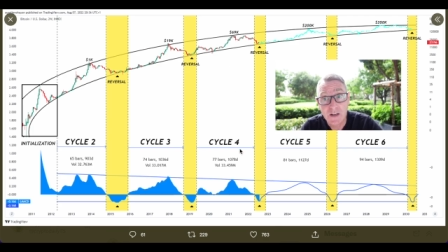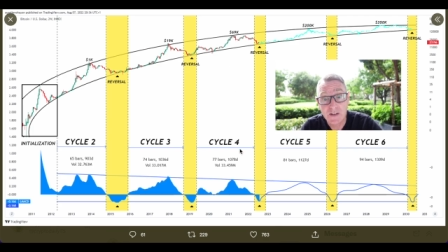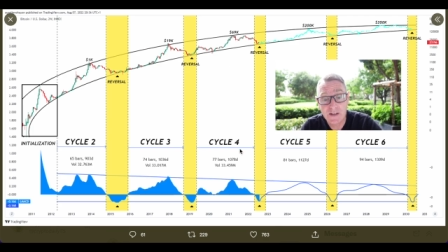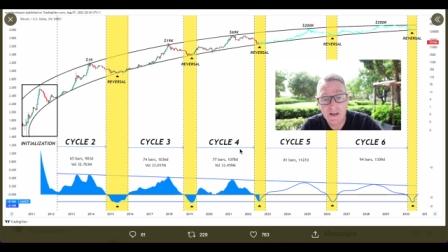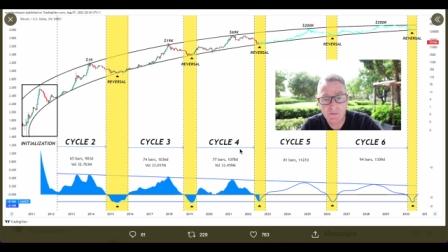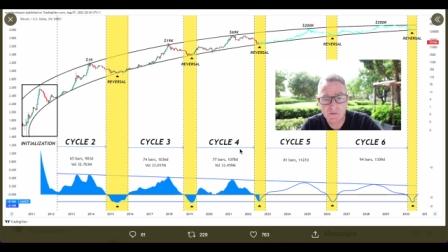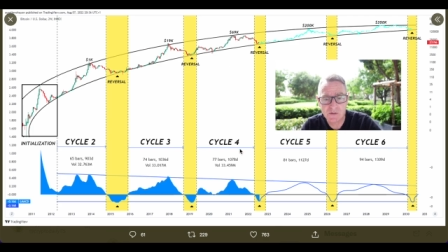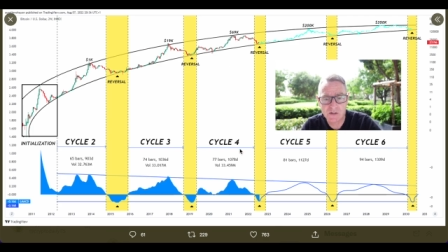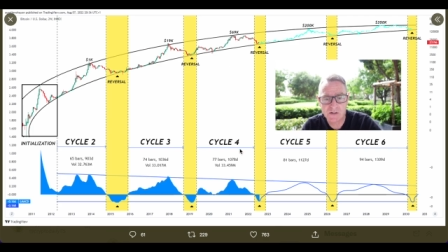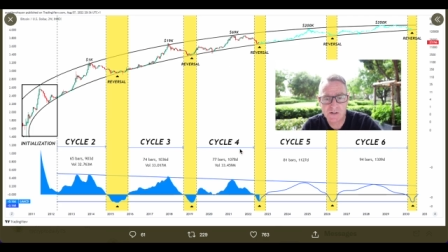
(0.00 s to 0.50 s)

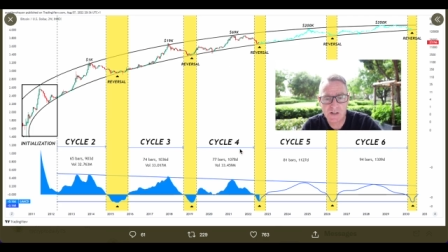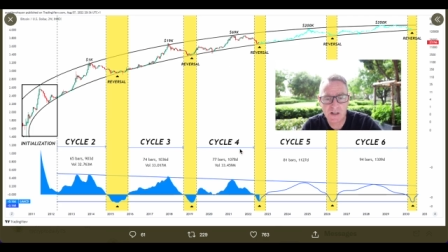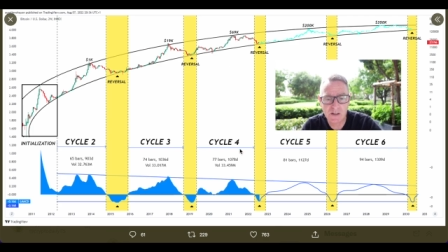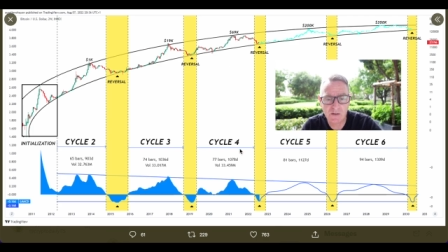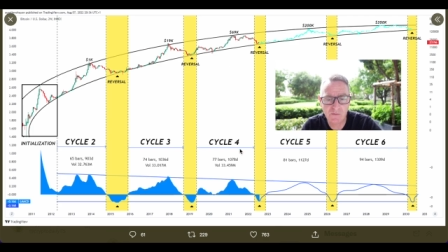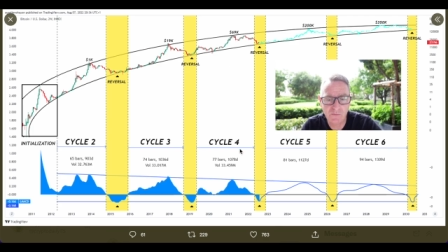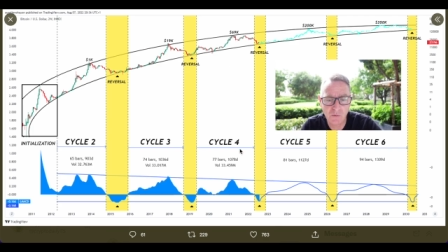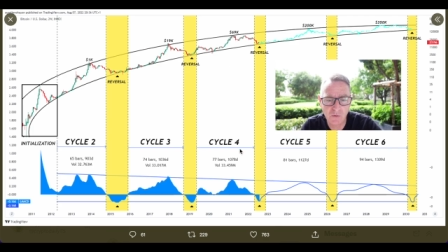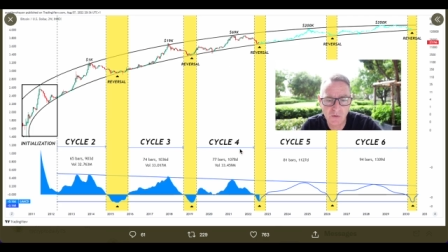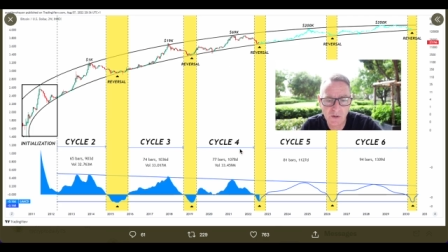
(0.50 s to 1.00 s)
That was the
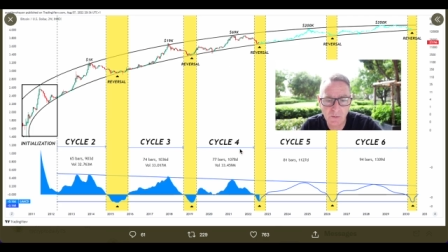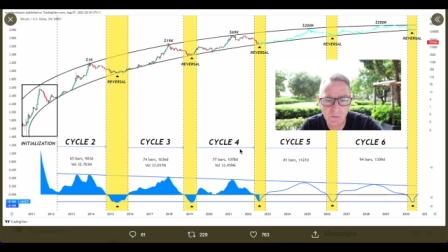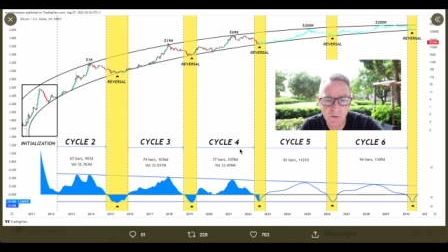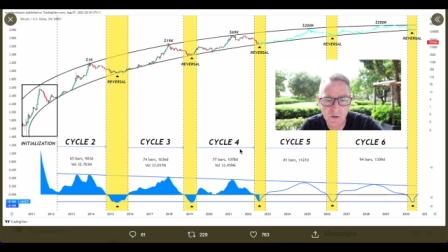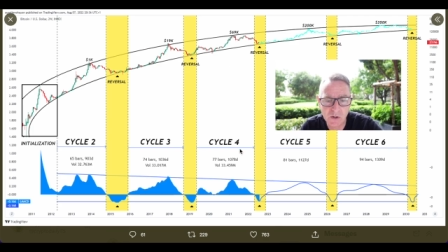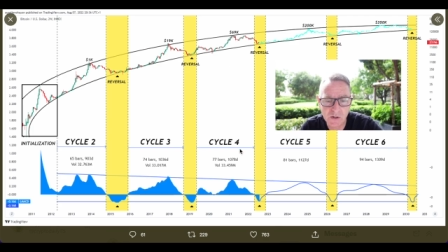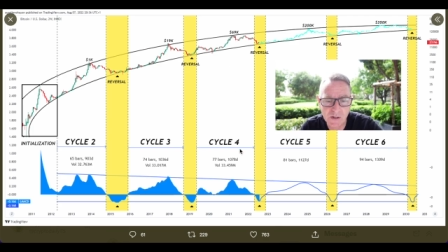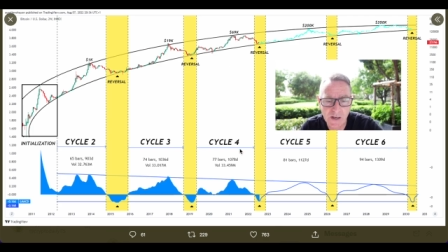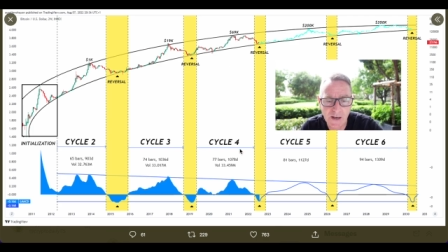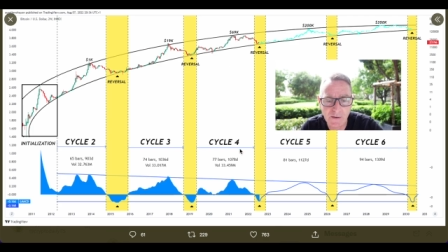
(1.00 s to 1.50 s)
cycle four that we
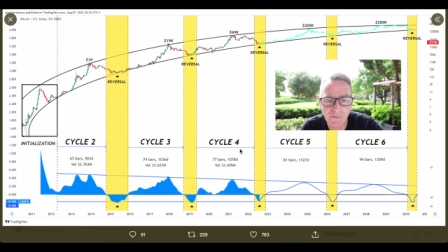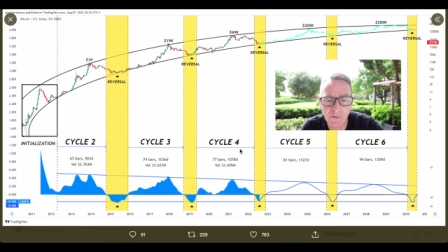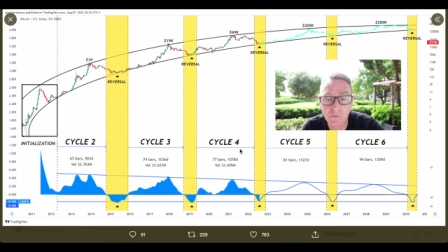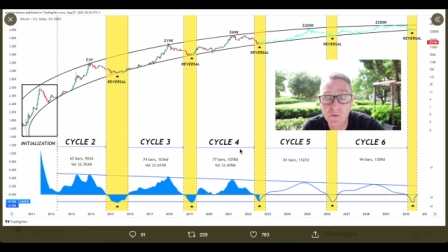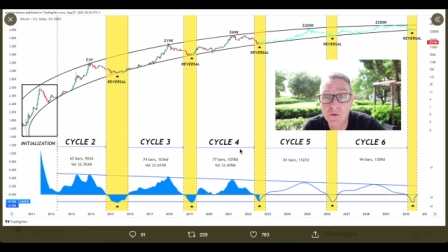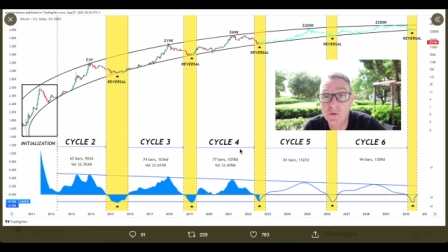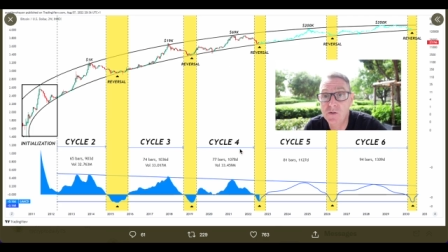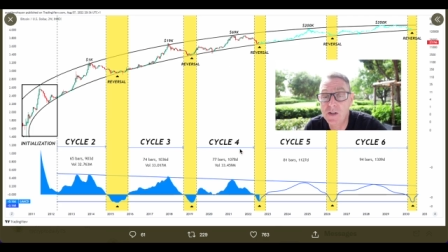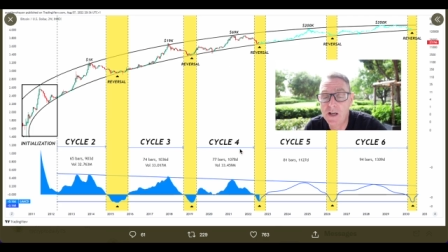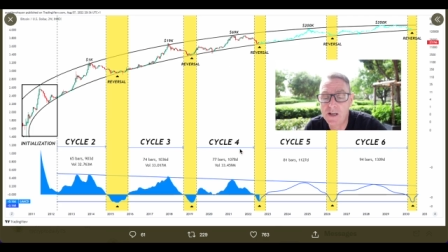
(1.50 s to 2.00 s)
just had from
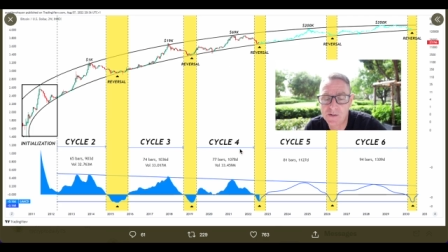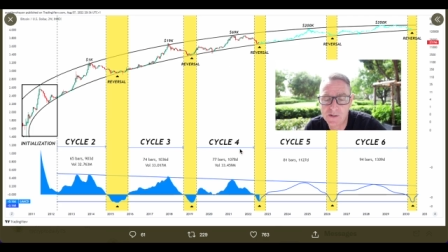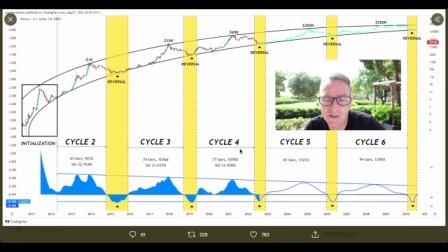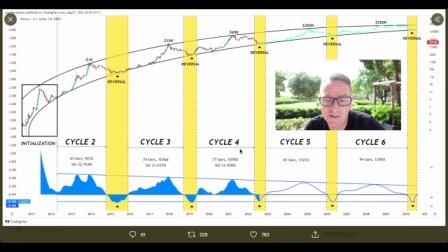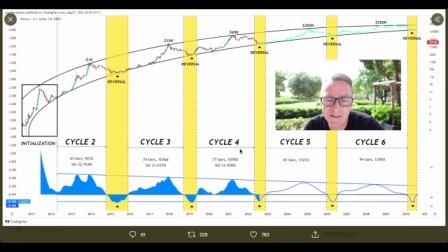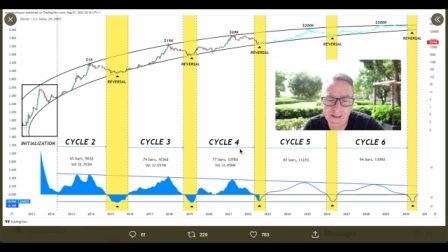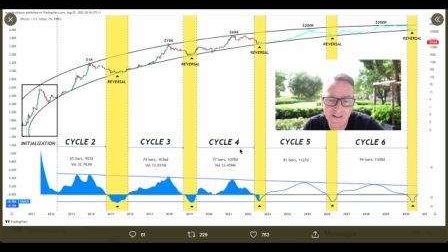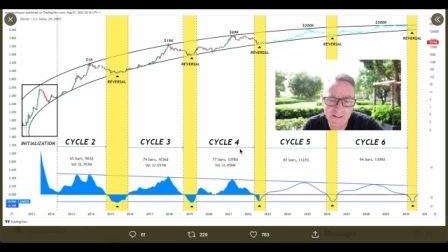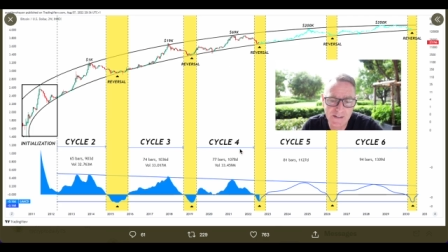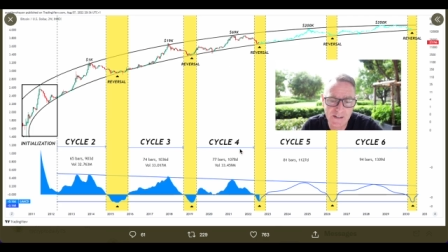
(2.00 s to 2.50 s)

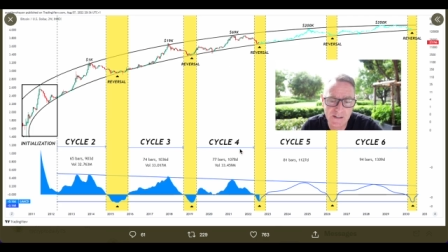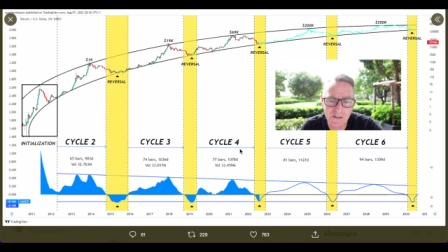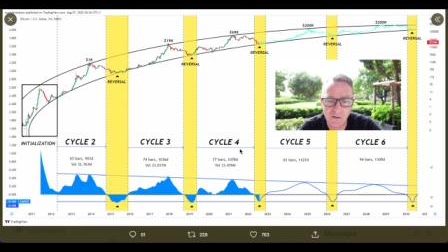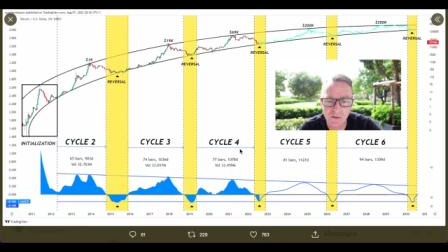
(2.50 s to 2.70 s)
2019